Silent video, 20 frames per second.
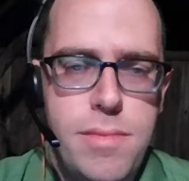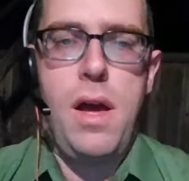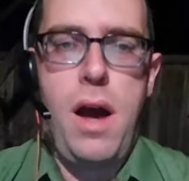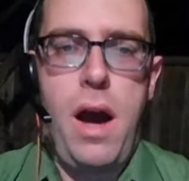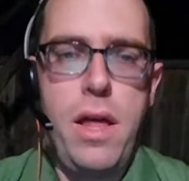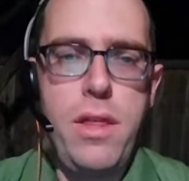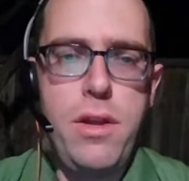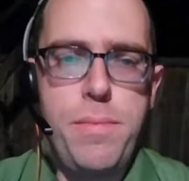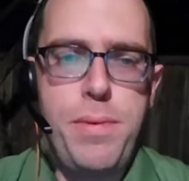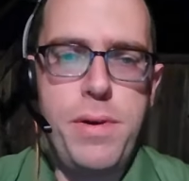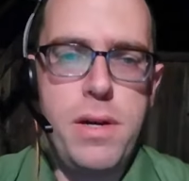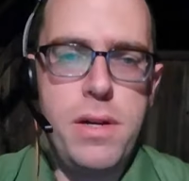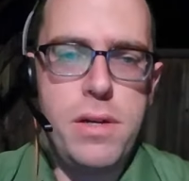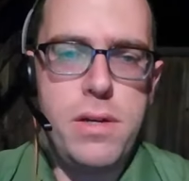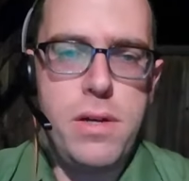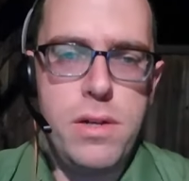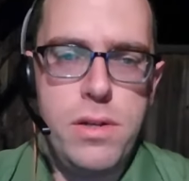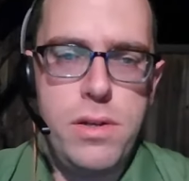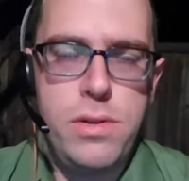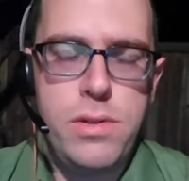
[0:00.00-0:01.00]
Other
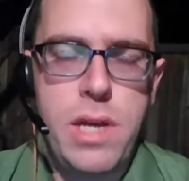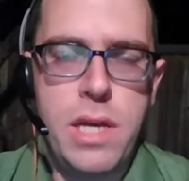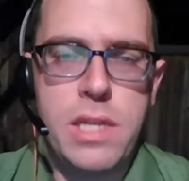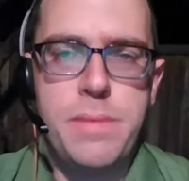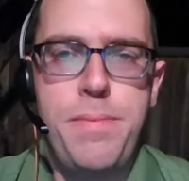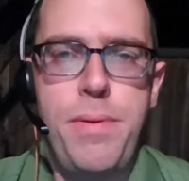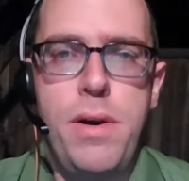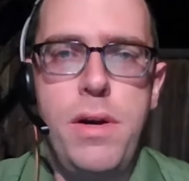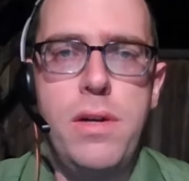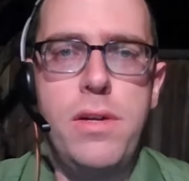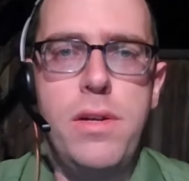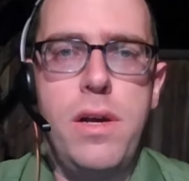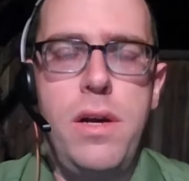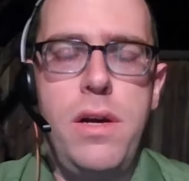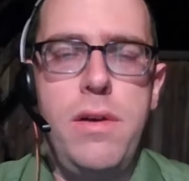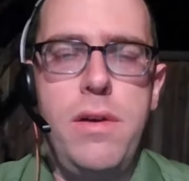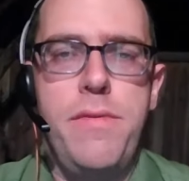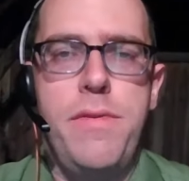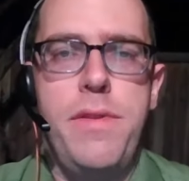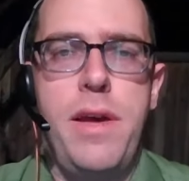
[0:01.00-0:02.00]
political news as part
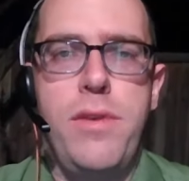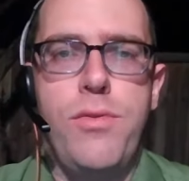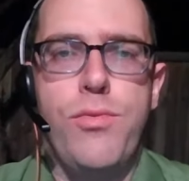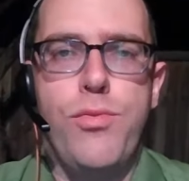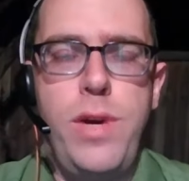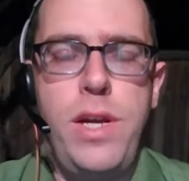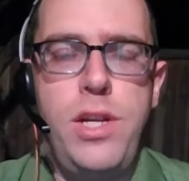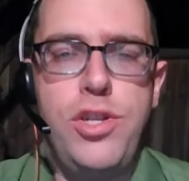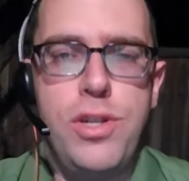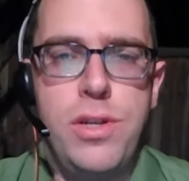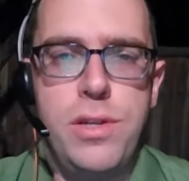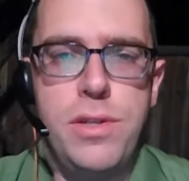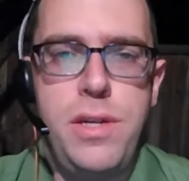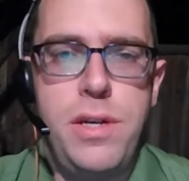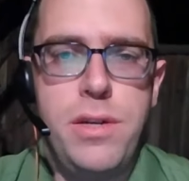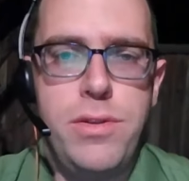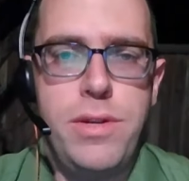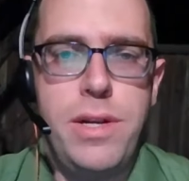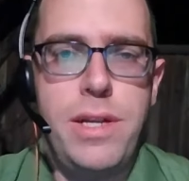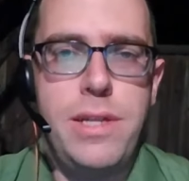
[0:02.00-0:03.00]
of that regional deal
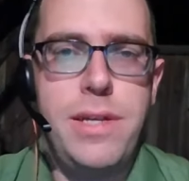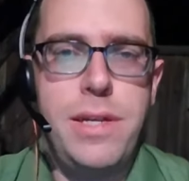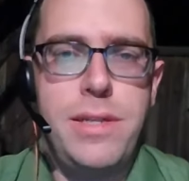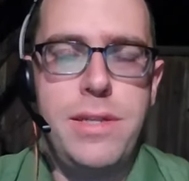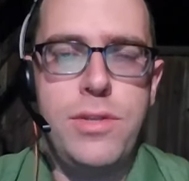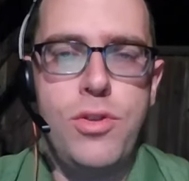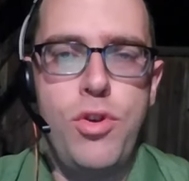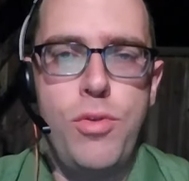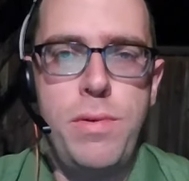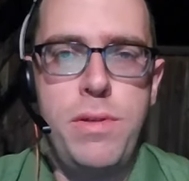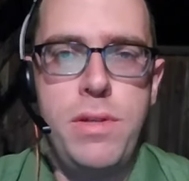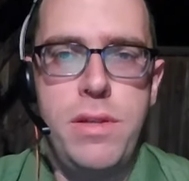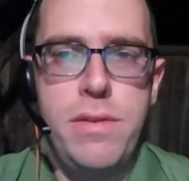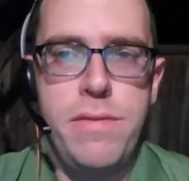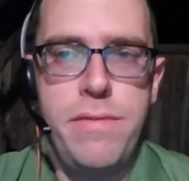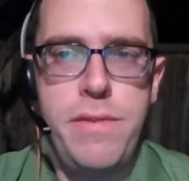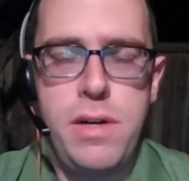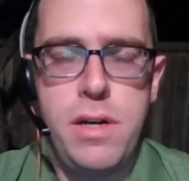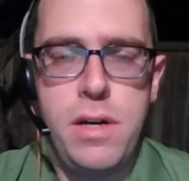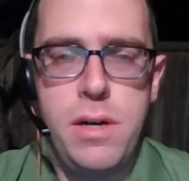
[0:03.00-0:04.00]
the United States is hoping to
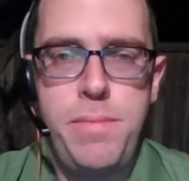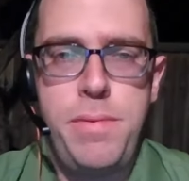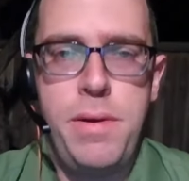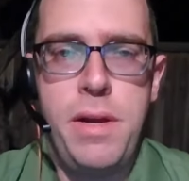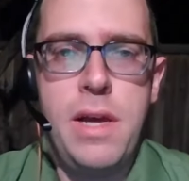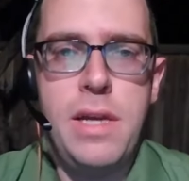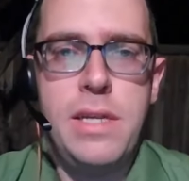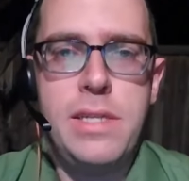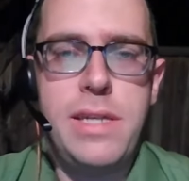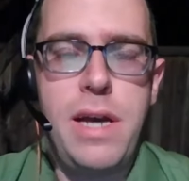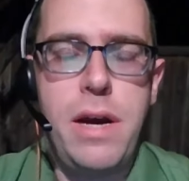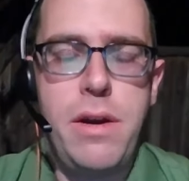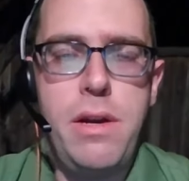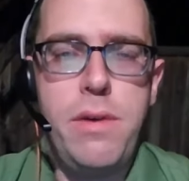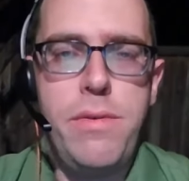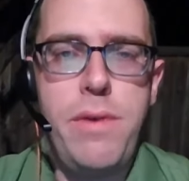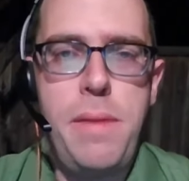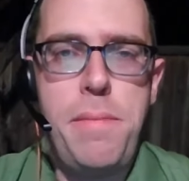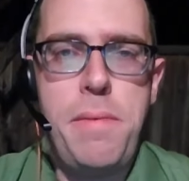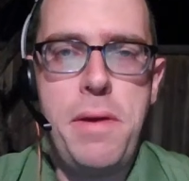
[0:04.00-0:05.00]
develop, Saudi
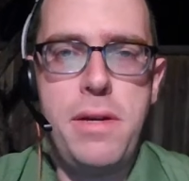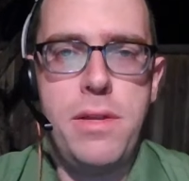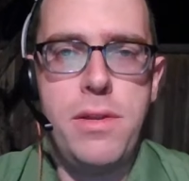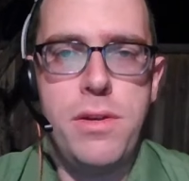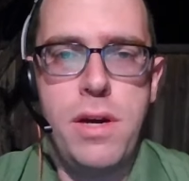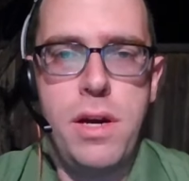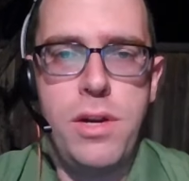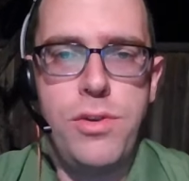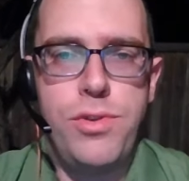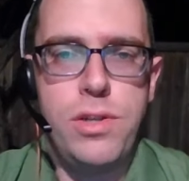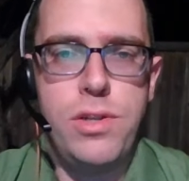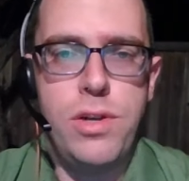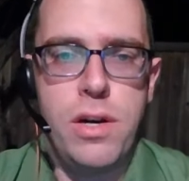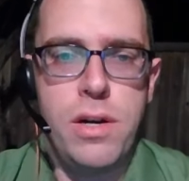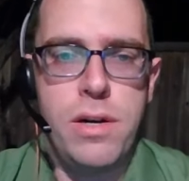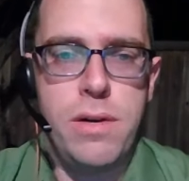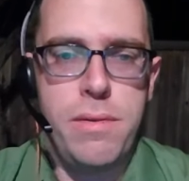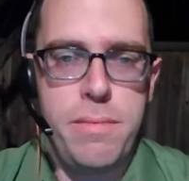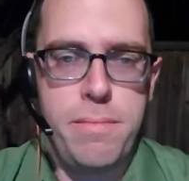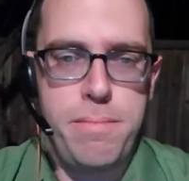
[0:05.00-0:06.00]
Arabia and other countries
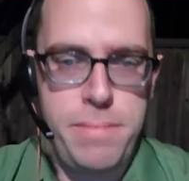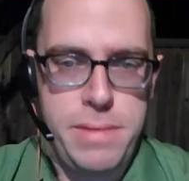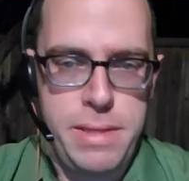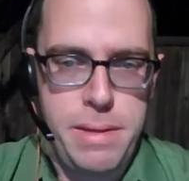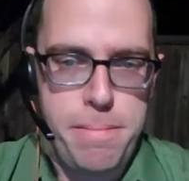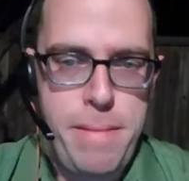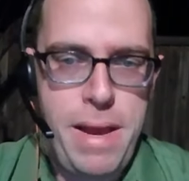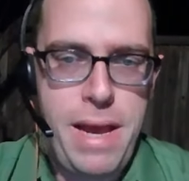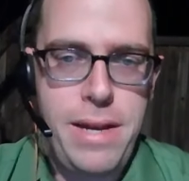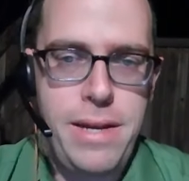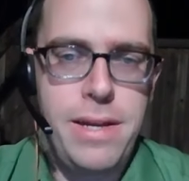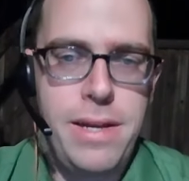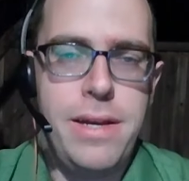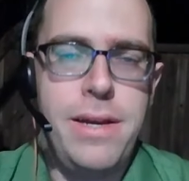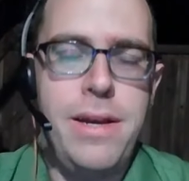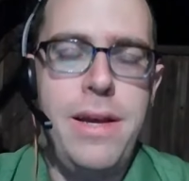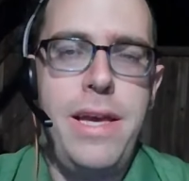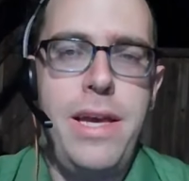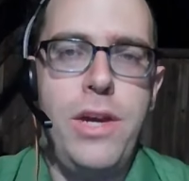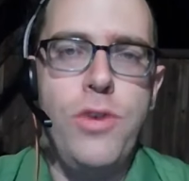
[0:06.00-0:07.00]
are demanding
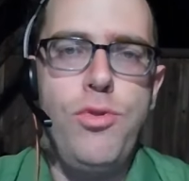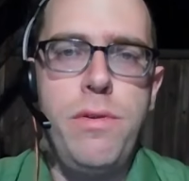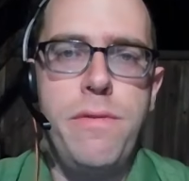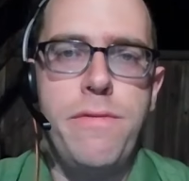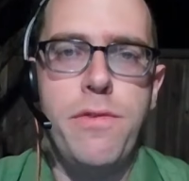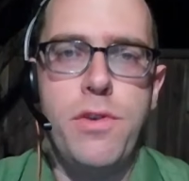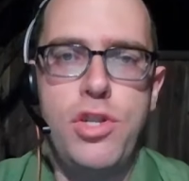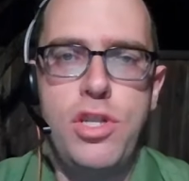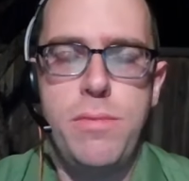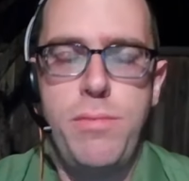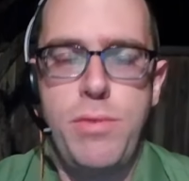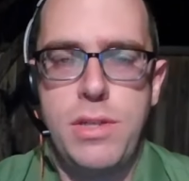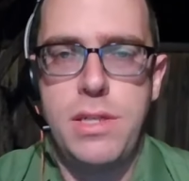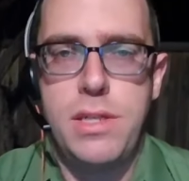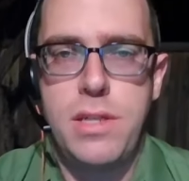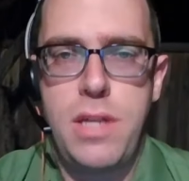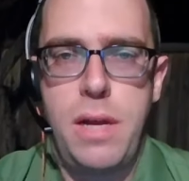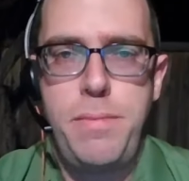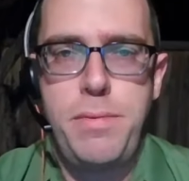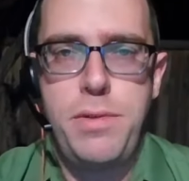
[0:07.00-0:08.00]
irreversible
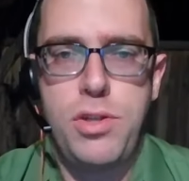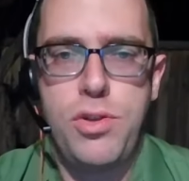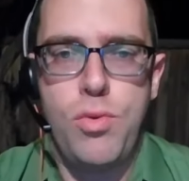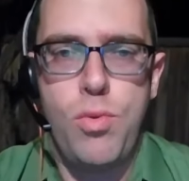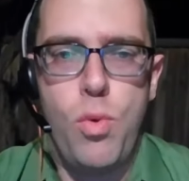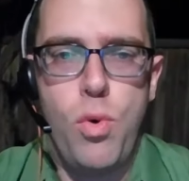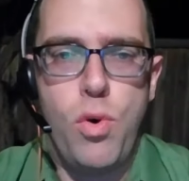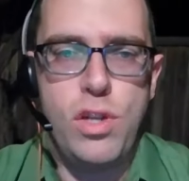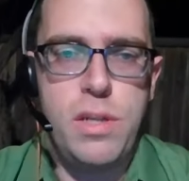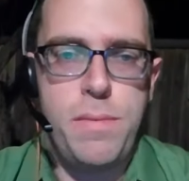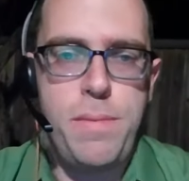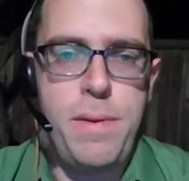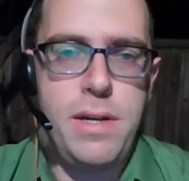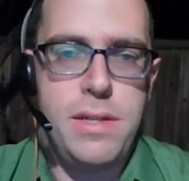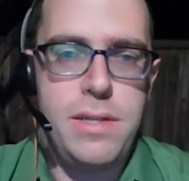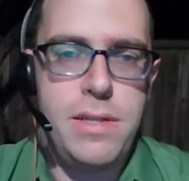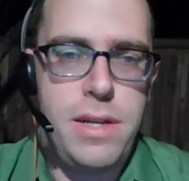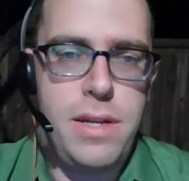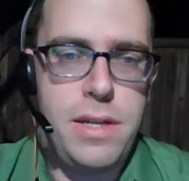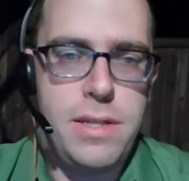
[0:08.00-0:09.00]
steps towards a
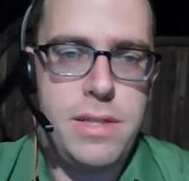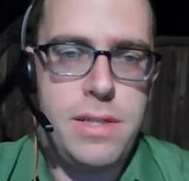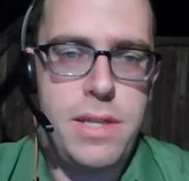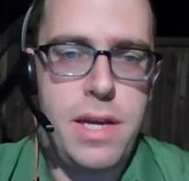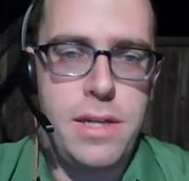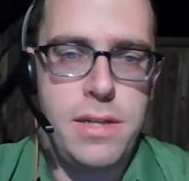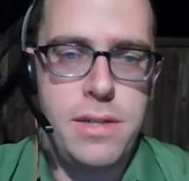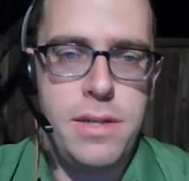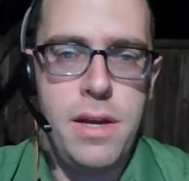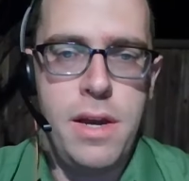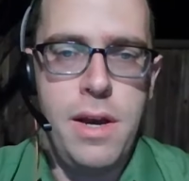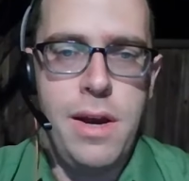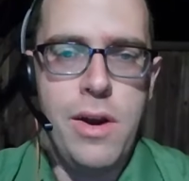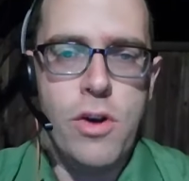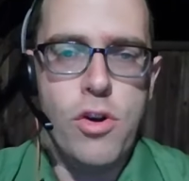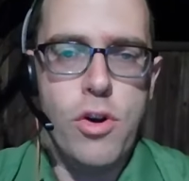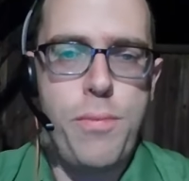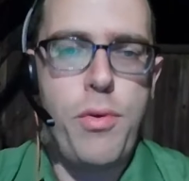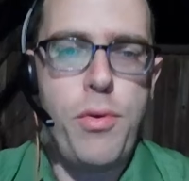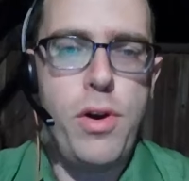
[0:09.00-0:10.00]
Palestinian state.
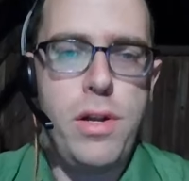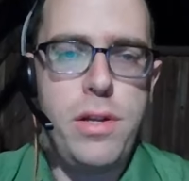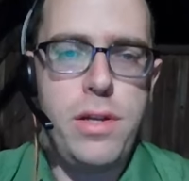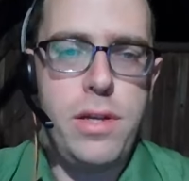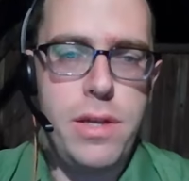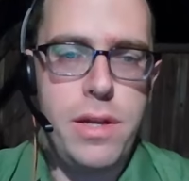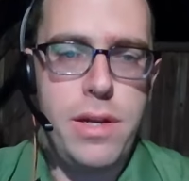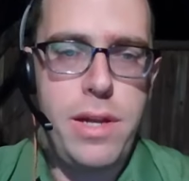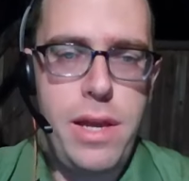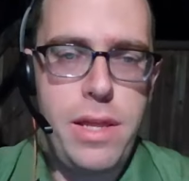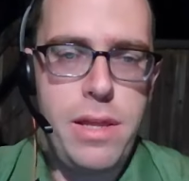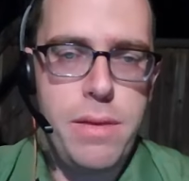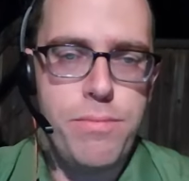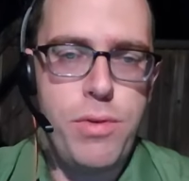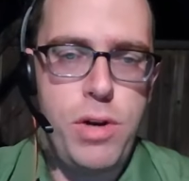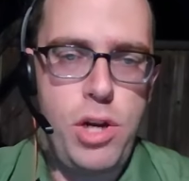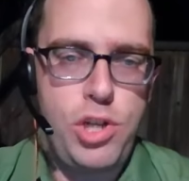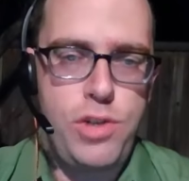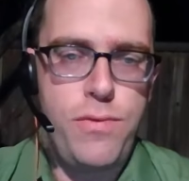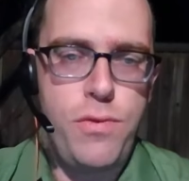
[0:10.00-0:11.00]
Reportedly today, the
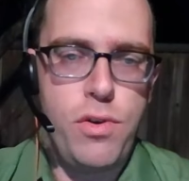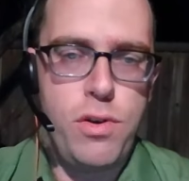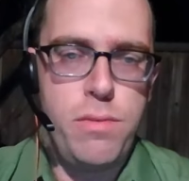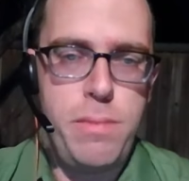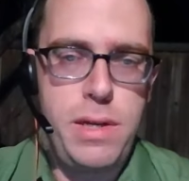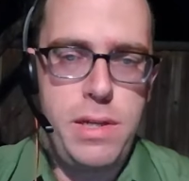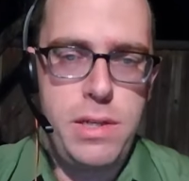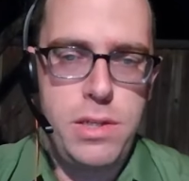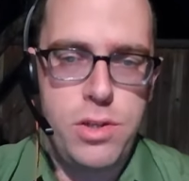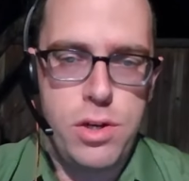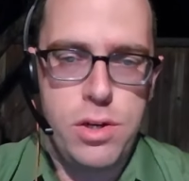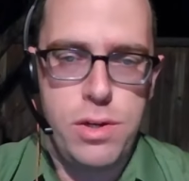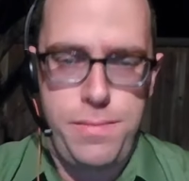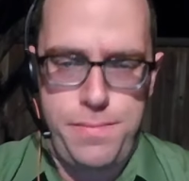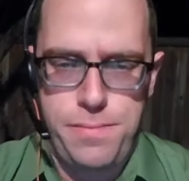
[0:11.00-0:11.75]
British Foreign Minister